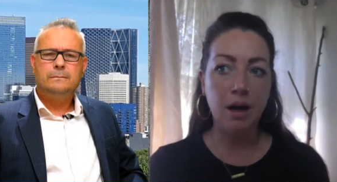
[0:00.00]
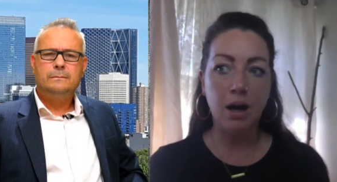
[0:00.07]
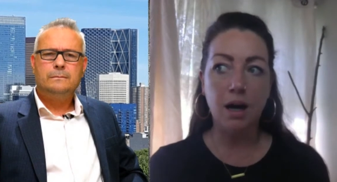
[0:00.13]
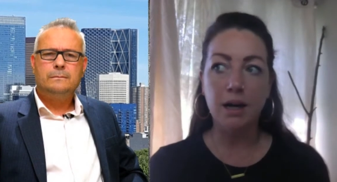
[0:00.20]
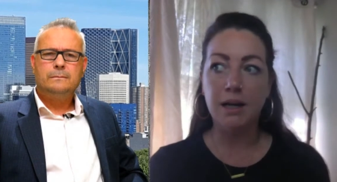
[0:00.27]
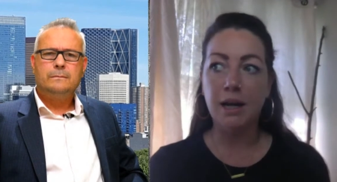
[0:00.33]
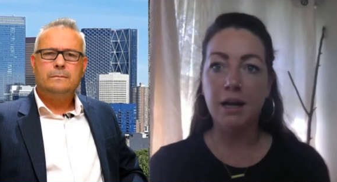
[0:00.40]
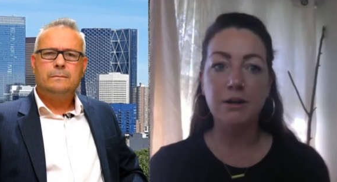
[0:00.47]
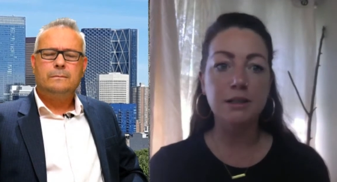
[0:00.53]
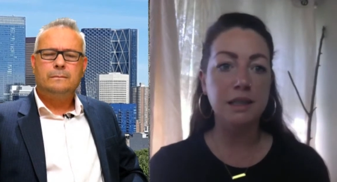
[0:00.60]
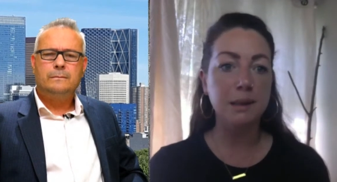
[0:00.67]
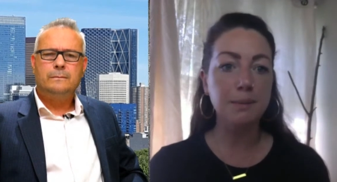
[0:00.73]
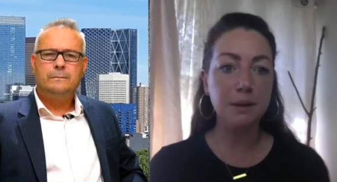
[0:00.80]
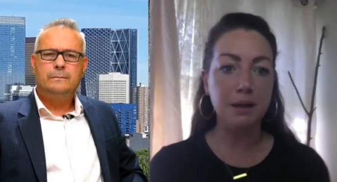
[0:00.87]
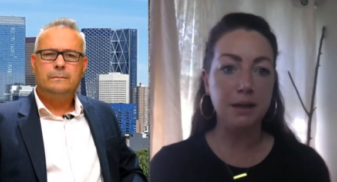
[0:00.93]
Speaker 1: I care
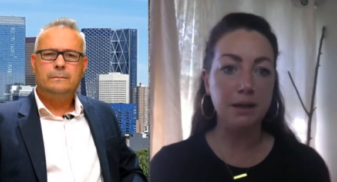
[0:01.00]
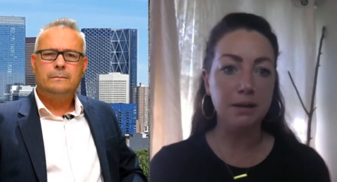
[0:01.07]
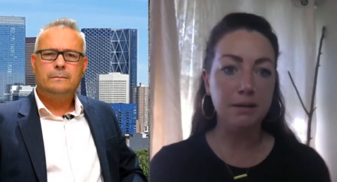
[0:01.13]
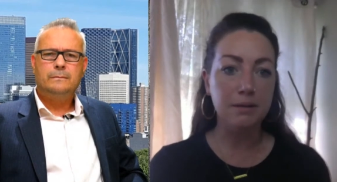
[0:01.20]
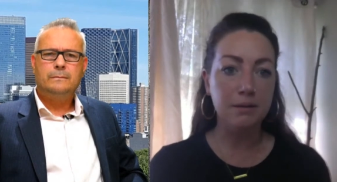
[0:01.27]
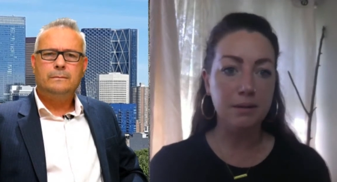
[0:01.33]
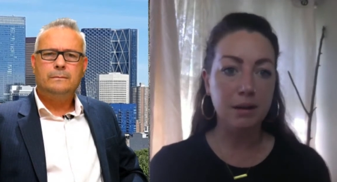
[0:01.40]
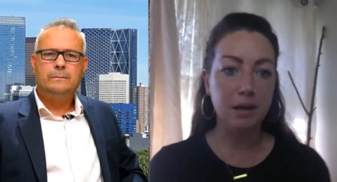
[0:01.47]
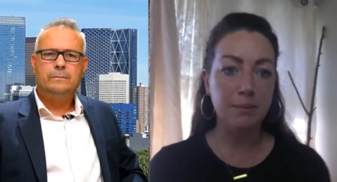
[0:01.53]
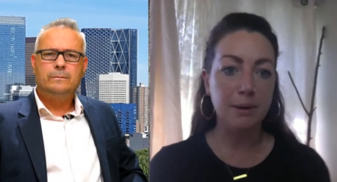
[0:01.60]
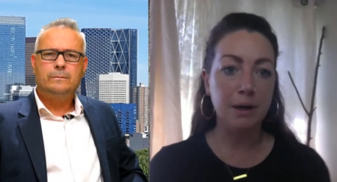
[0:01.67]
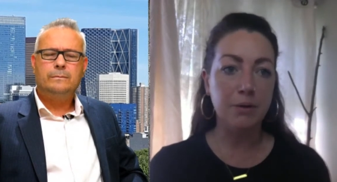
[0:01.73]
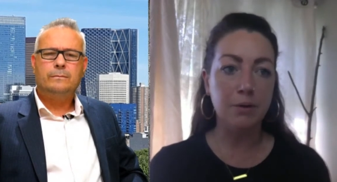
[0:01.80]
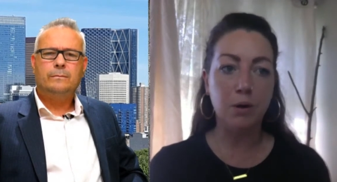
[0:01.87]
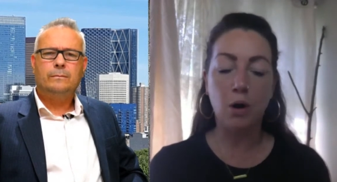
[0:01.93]
deeply
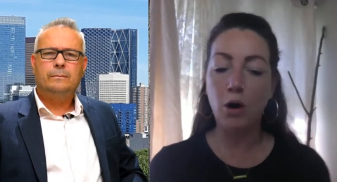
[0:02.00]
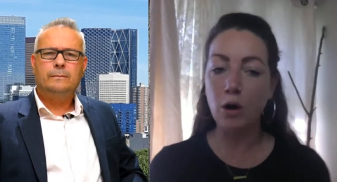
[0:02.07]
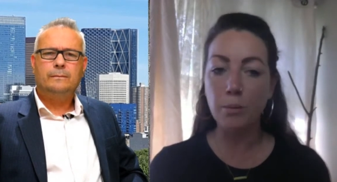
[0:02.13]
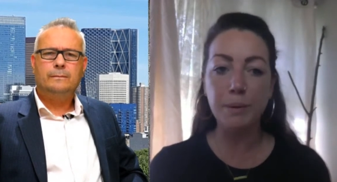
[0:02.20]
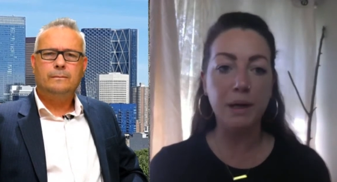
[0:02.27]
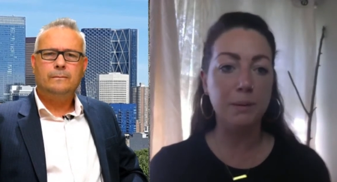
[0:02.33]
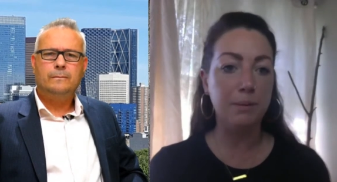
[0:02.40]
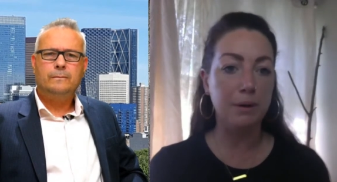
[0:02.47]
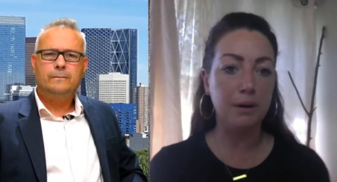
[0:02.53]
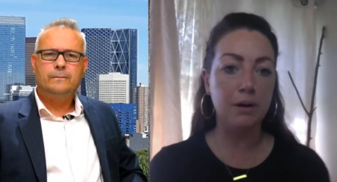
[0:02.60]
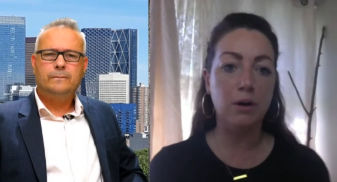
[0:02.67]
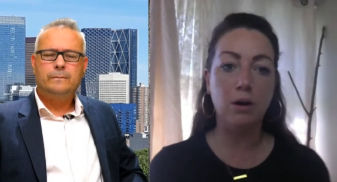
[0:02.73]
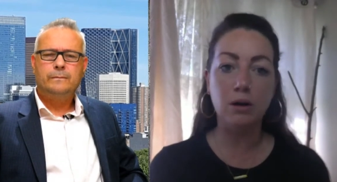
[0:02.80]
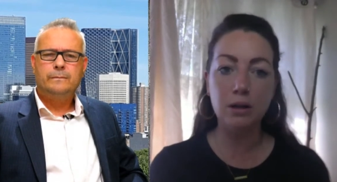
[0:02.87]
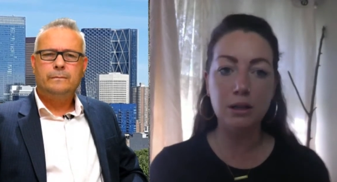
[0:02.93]
about all people,
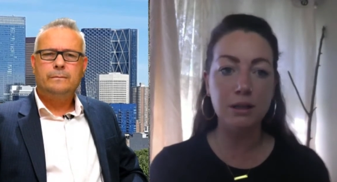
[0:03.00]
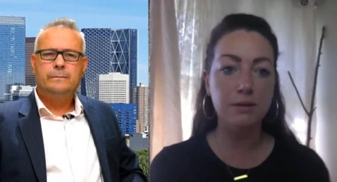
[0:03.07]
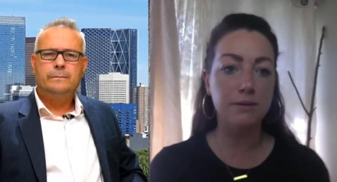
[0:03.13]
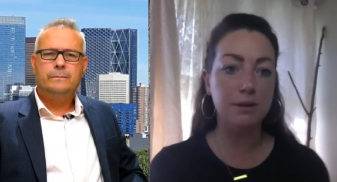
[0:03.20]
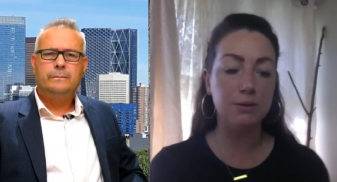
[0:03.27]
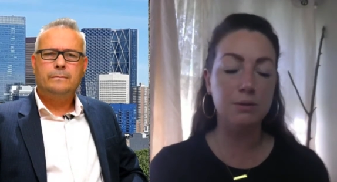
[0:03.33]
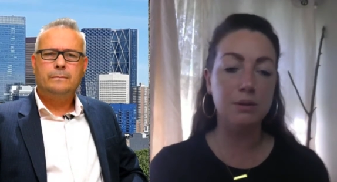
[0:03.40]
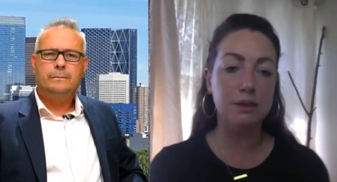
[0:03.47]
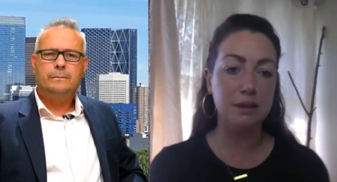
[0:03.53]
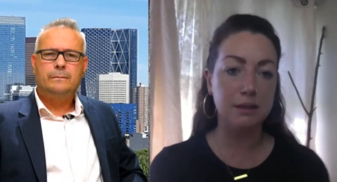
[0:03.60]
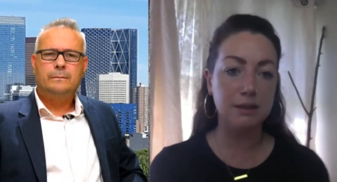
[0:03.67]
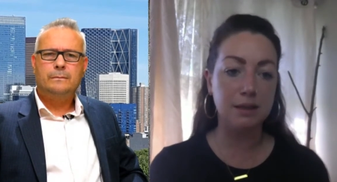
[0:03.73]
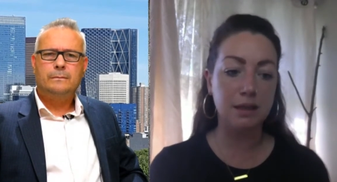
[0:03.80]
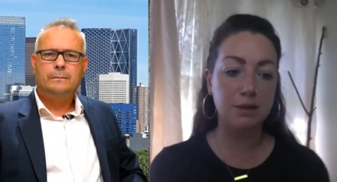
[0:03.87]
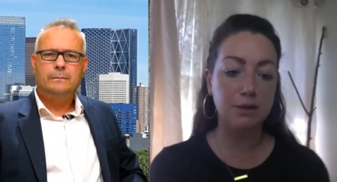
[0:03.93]
all individuals in
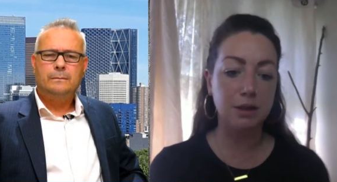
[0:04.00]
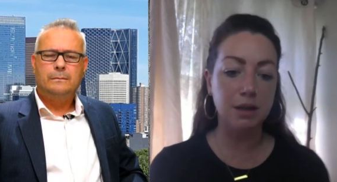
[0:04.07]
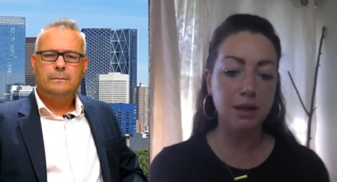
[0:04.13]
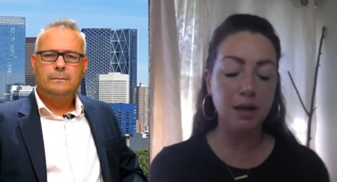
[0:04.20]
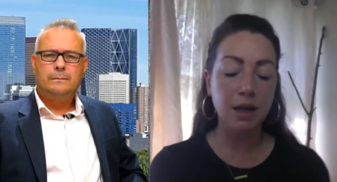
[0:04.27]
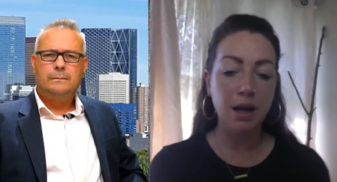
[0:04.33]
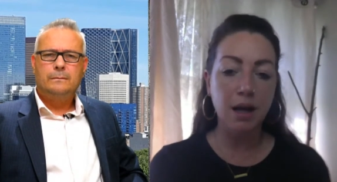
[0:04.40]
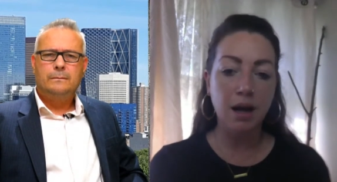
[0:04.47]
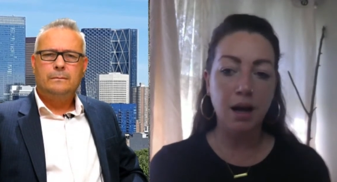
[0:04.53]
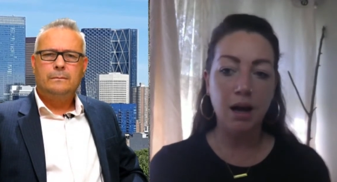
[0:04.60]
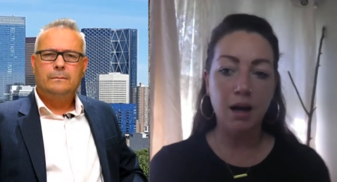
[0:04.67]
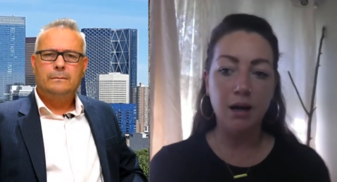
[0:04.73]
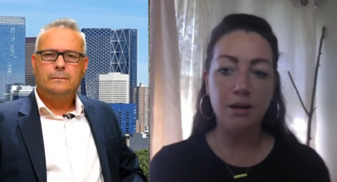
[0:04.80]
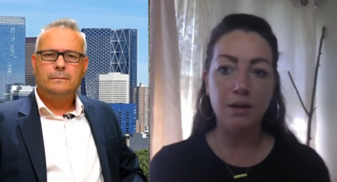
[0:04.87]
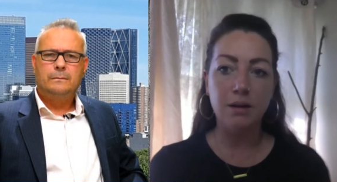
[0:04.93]
this country.
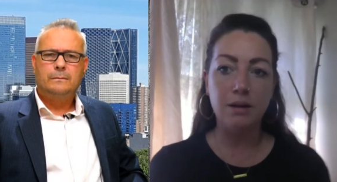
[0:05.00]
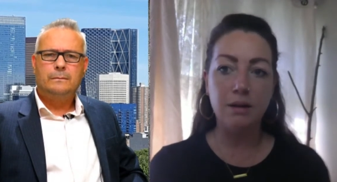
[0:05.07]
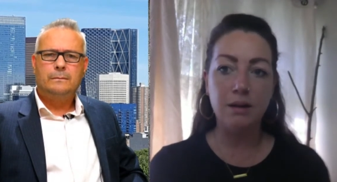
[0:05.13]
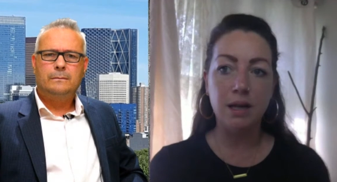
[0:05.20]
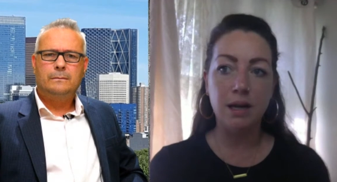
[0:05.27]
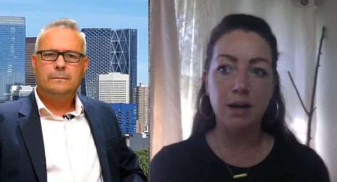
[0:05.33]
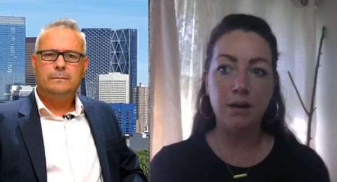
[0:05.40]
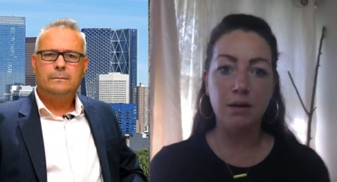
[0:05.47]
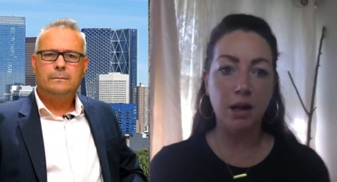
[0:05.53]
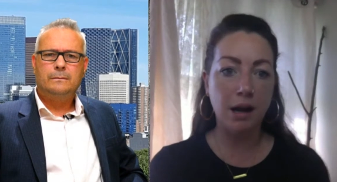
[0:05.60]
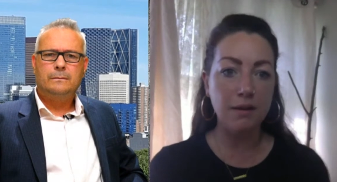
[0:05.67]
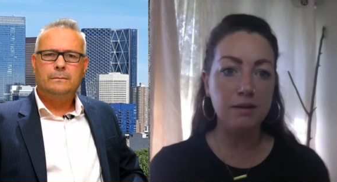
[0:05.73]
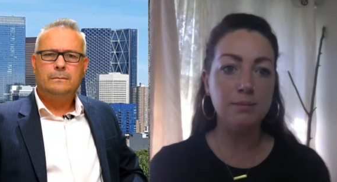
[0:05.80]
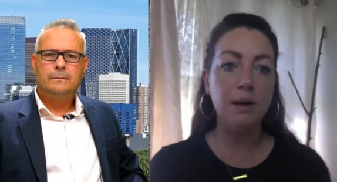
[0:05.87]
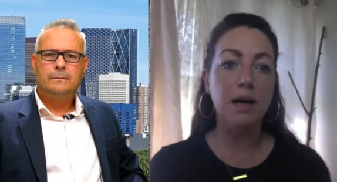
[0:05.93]
Uh, their
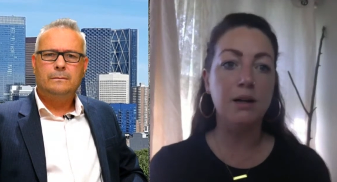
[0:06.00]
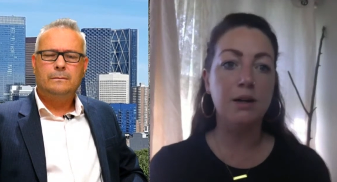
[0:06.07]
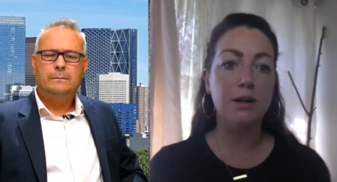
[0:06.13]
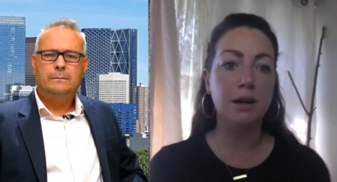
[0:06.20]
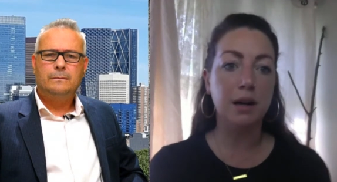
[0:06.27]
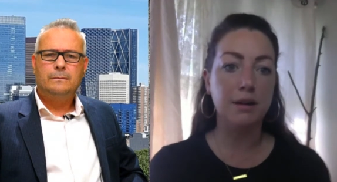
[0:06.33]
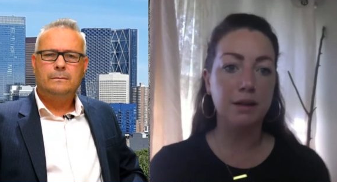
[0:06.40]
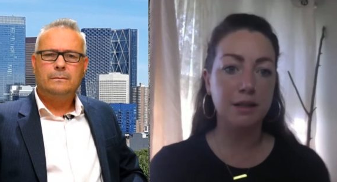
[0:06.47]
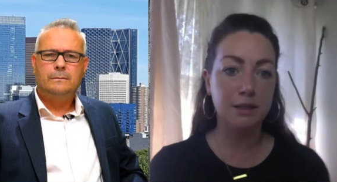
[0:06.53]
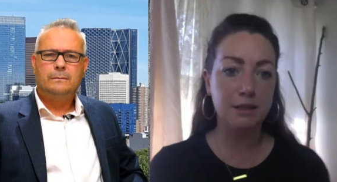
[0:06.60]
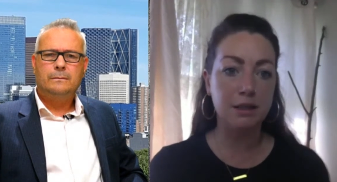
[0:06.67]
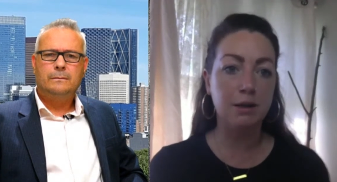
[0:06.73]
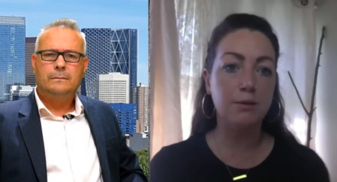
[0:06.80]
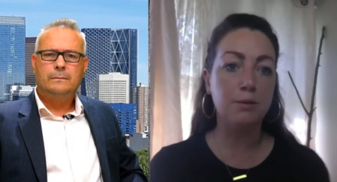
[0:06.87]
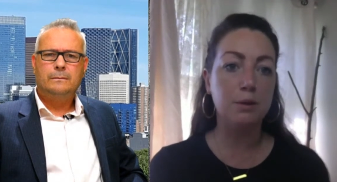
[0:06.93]
lives matter and they
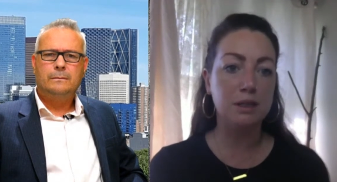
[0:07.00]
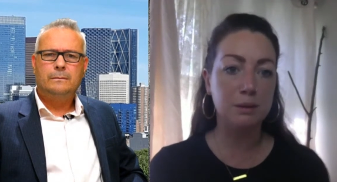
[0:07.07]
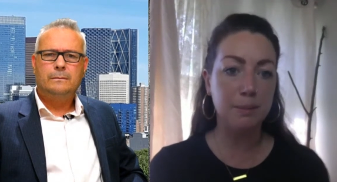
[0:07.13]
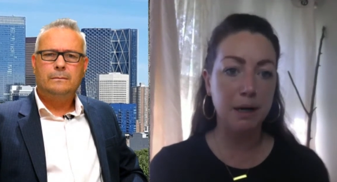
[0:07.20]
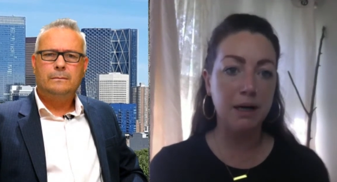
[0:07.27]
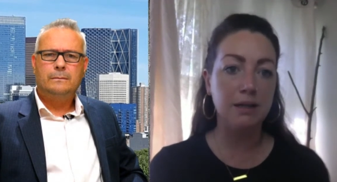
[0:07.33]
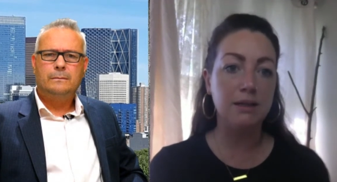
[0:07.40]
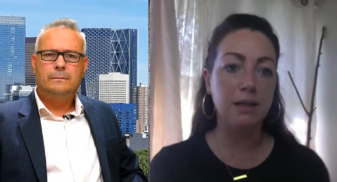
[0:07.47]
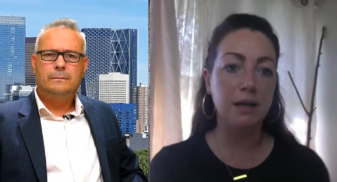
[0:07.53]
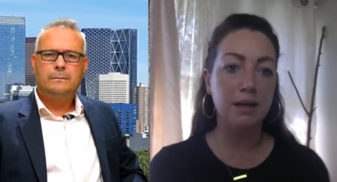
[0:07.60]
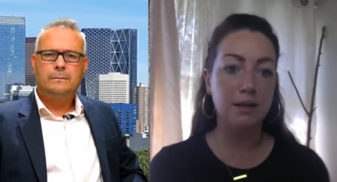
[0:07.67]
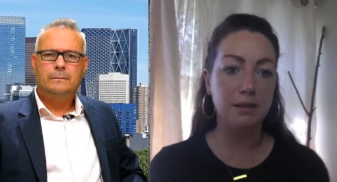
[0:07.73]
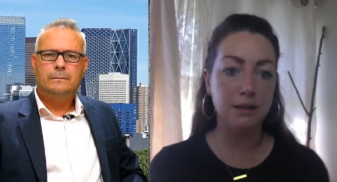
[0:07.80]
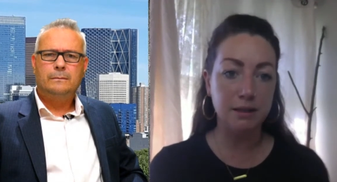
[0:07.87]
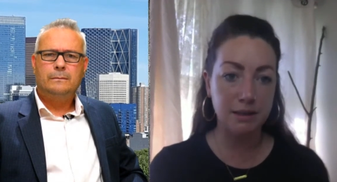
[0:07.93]
deserve respect
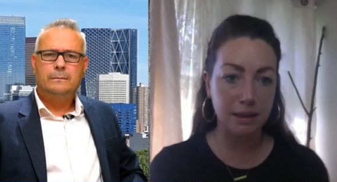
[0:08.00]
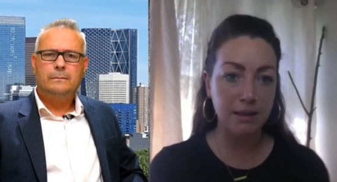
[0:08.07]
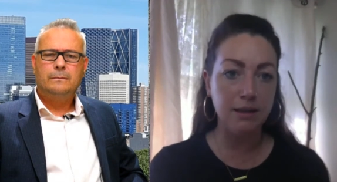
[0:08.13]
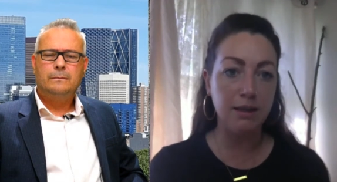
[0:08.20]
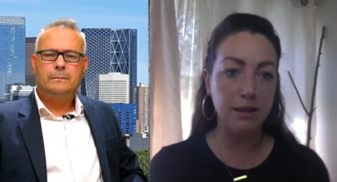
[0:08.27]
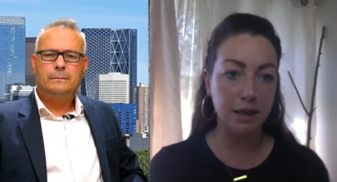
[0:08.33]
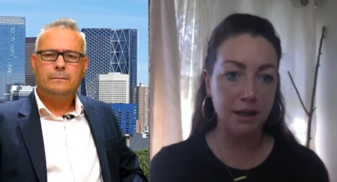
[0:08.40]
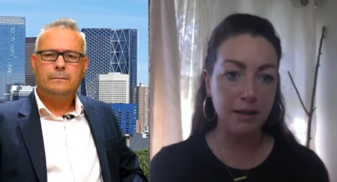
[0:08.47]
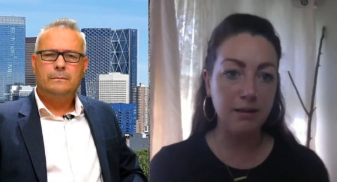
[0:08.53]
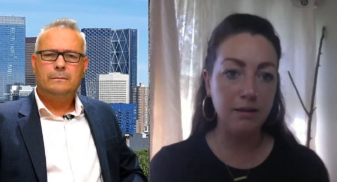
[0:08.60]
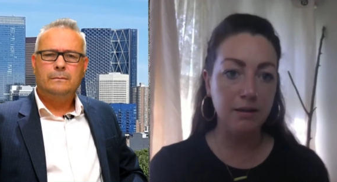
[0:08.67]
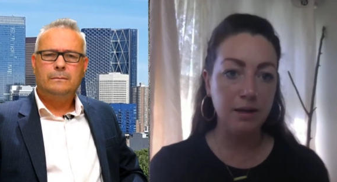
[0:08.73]
and dignity